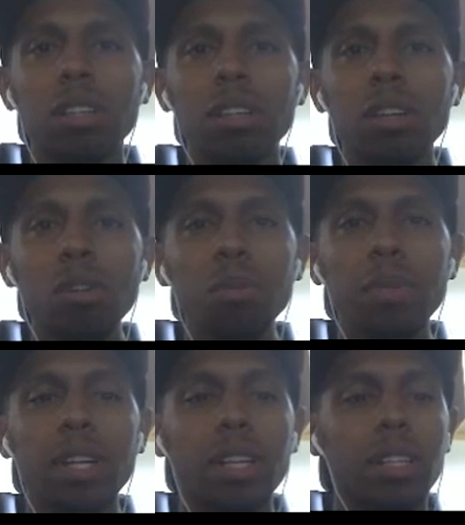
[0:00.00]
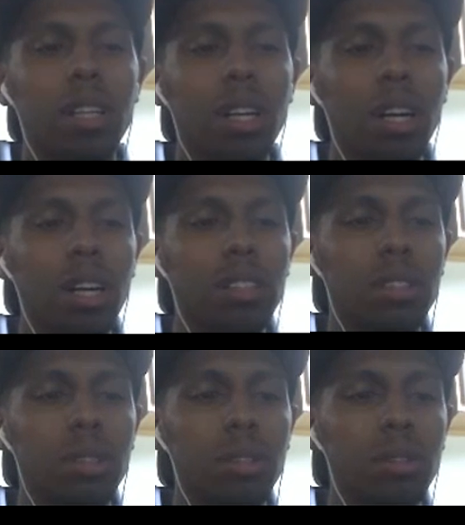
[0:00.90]
Oh my god,
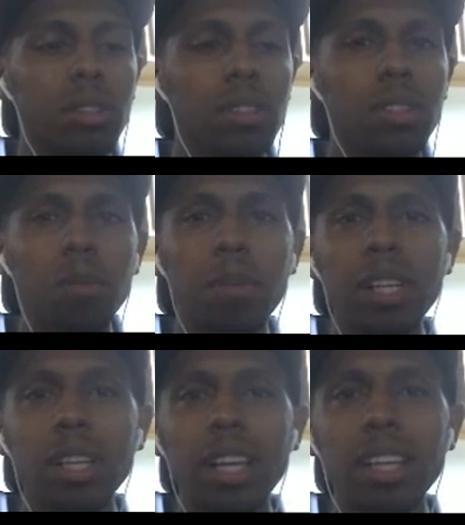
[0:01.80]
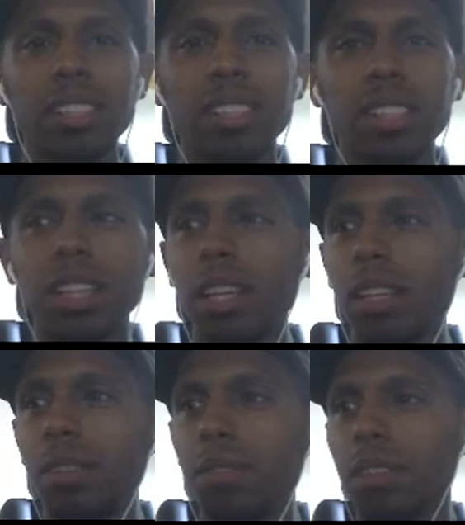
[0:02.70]
dude! Does nobody like
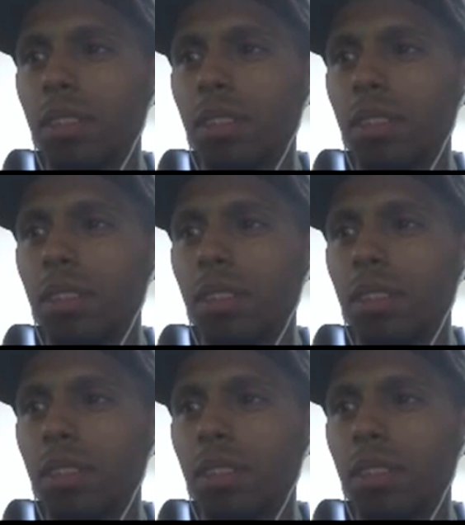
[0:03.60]
enslaved?